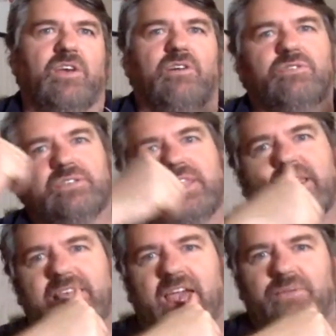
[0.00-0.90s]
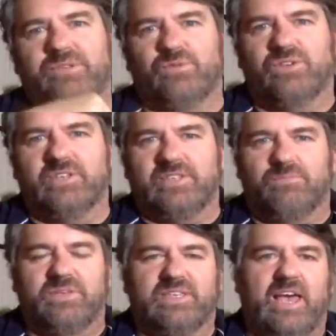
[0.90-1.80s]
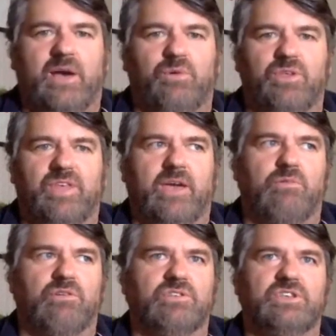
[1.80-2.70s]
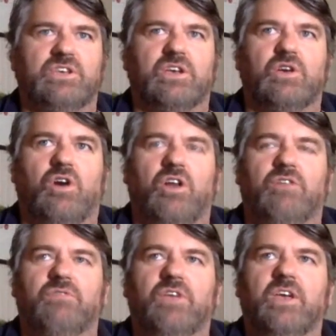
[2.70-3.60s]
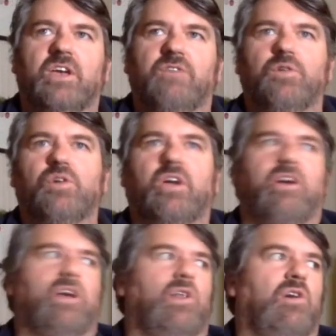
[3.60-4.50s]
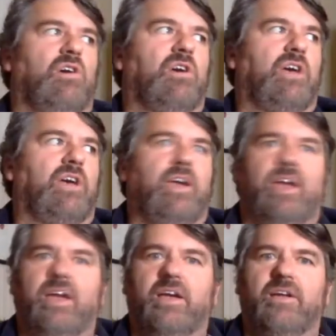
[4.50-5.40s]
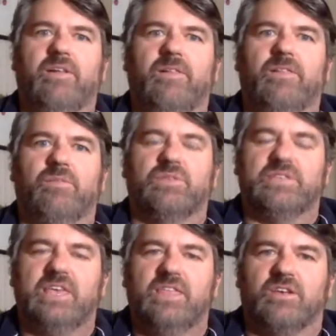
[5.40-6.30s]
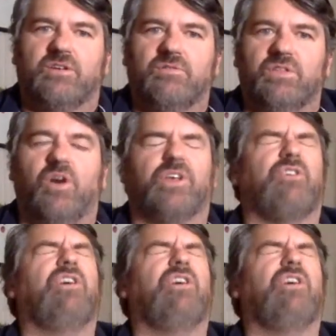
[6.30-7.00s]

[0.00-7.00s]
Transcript: those league games were just bizarre weren't they whereas you oh, can kind of if you're going along as well What's that? The, the,